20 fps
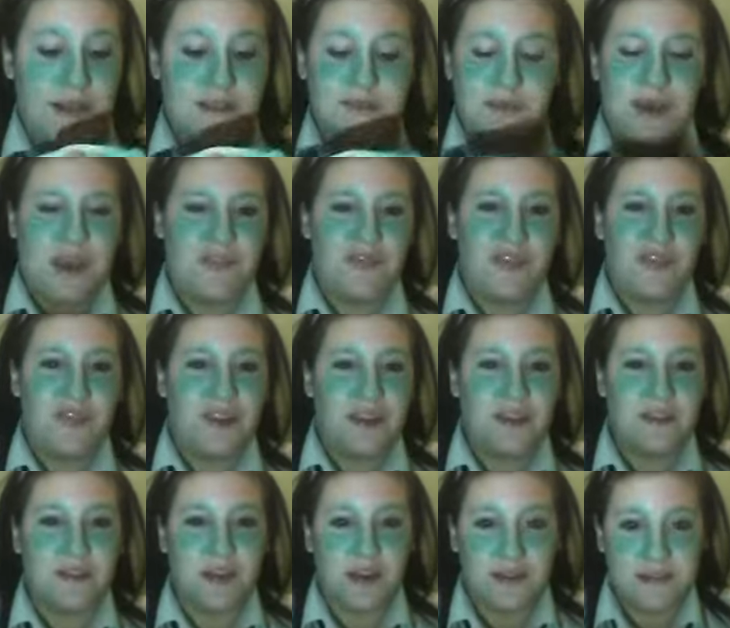everything
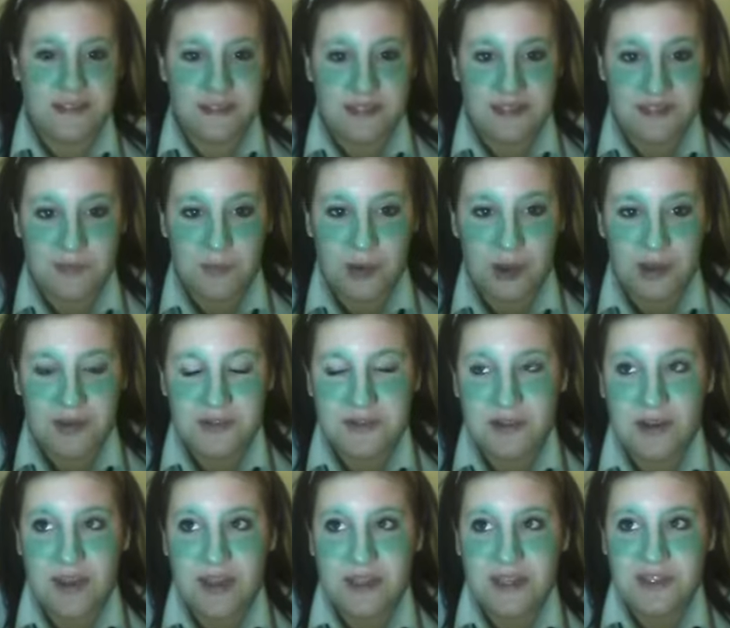does, I suppose,
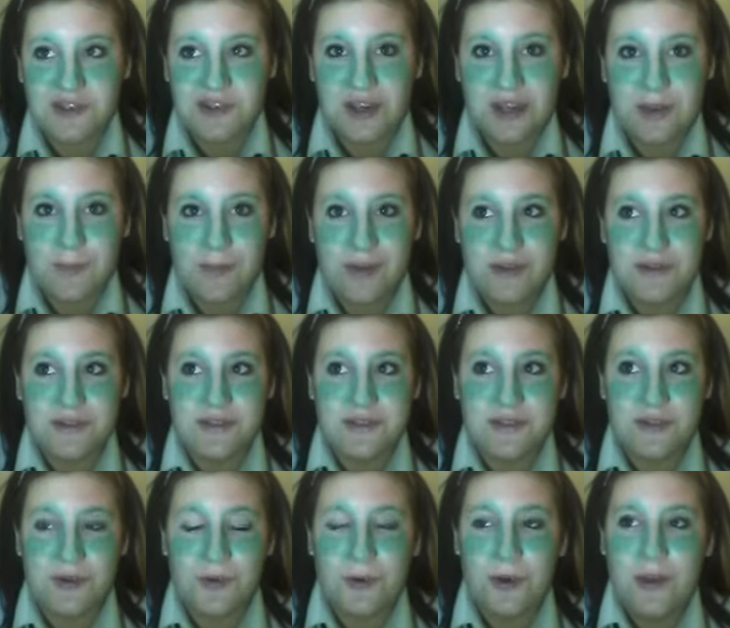like any treatments
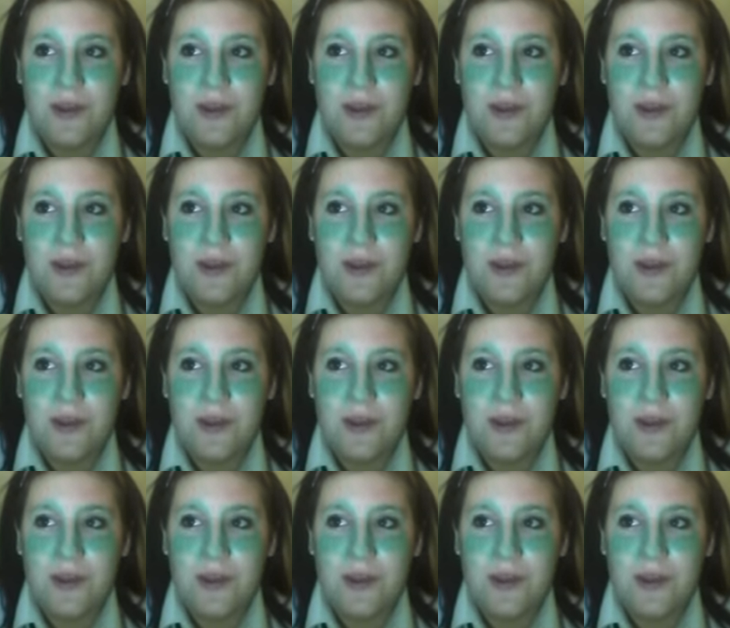or